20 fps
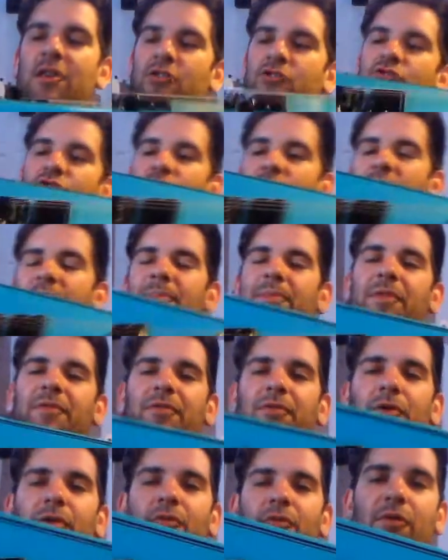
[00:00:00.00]
trem, the
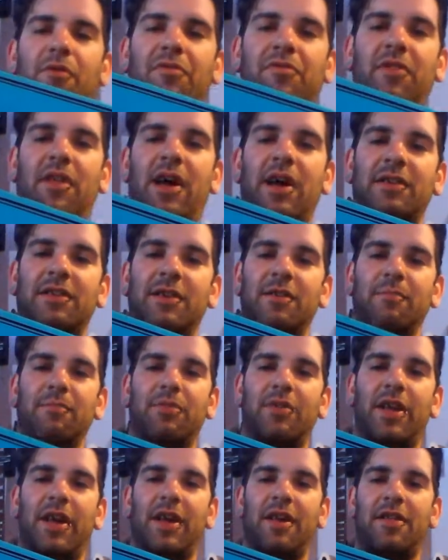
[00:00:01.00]
Floyd Rose, locked in
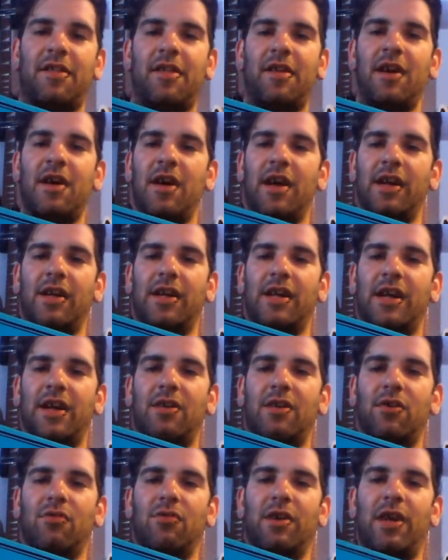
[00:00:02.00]
place. It can't
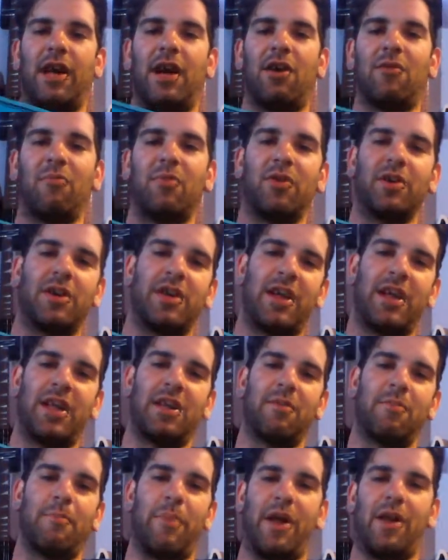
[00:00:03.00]
go down, but it
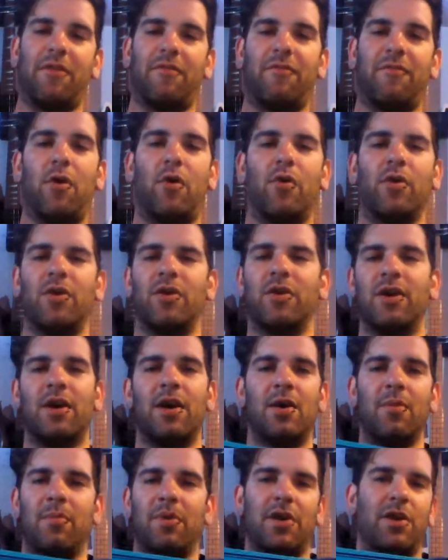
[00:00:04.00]
can bend forward.
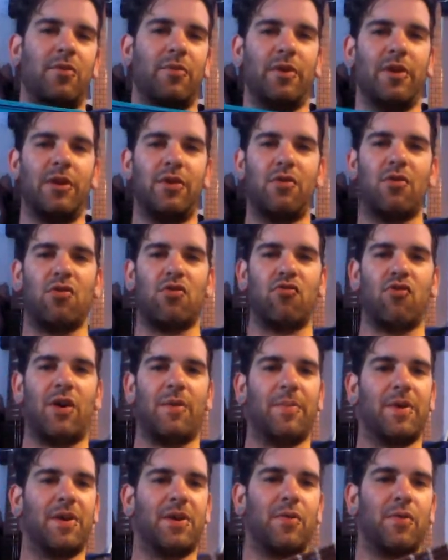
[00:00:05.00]
But I don't really use a
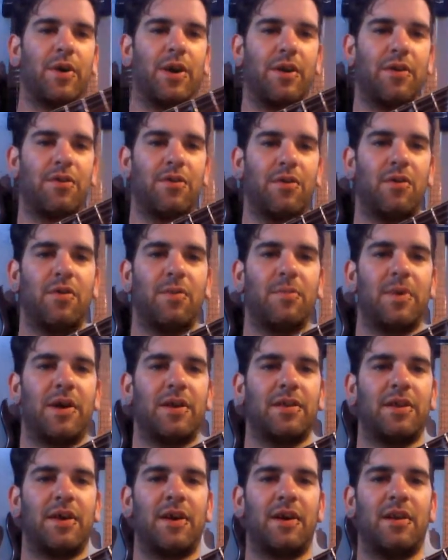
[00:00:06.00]
trem anyway, so I'm
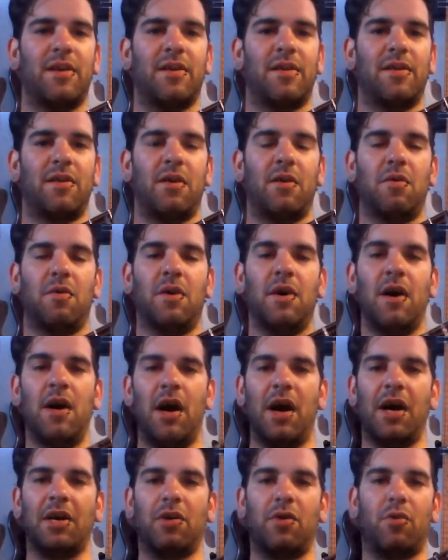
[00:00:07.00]
not that,
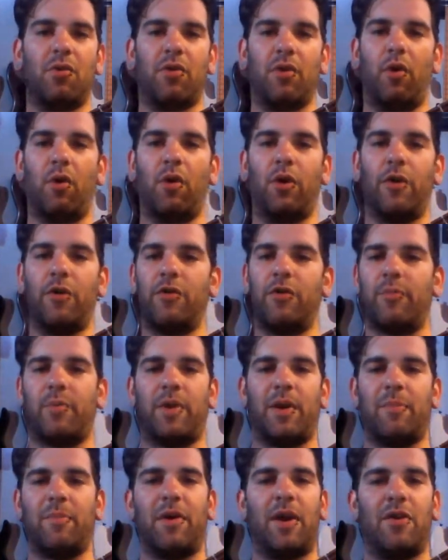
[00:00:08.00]
I can do solos, but
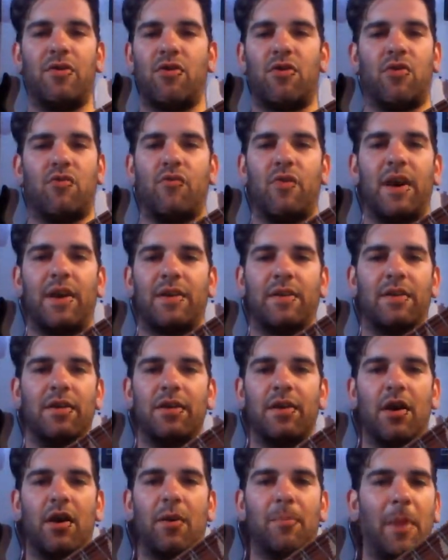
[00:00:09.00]
I'm not shredding,
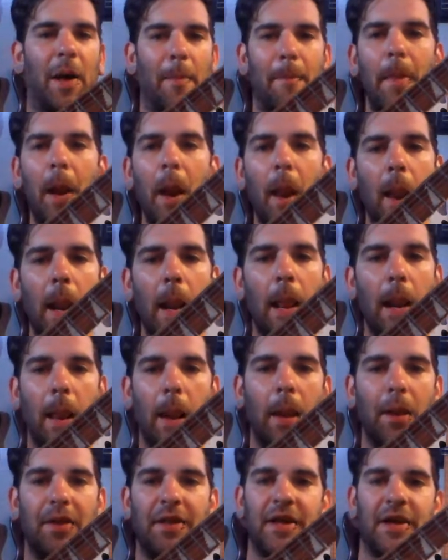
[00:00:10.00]
I'm not
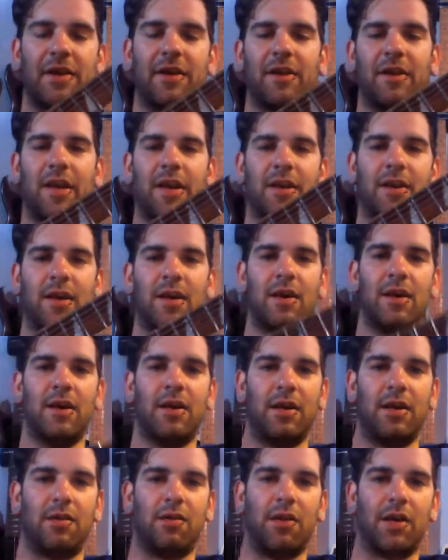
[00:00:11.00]
sounding like,
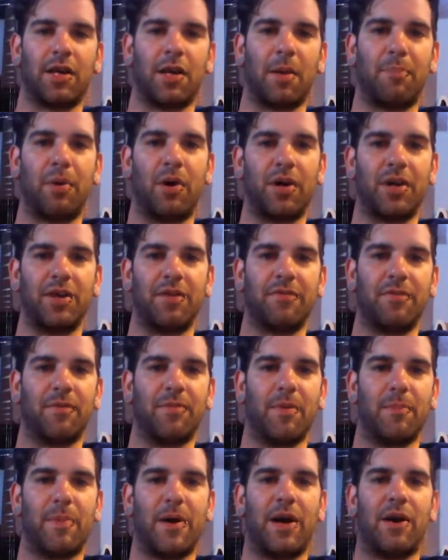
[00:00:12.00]
like a putty from
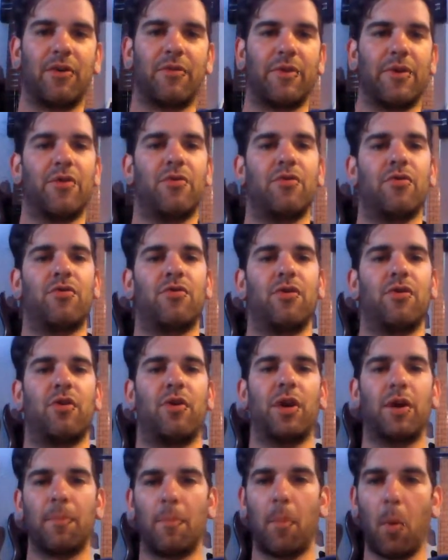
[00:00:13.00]
the Power Ranger show.
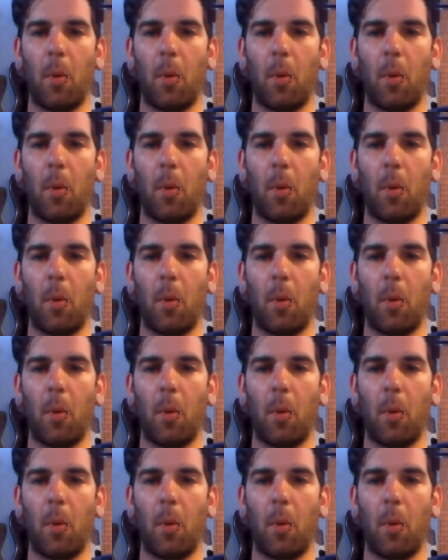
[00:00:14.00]
Like,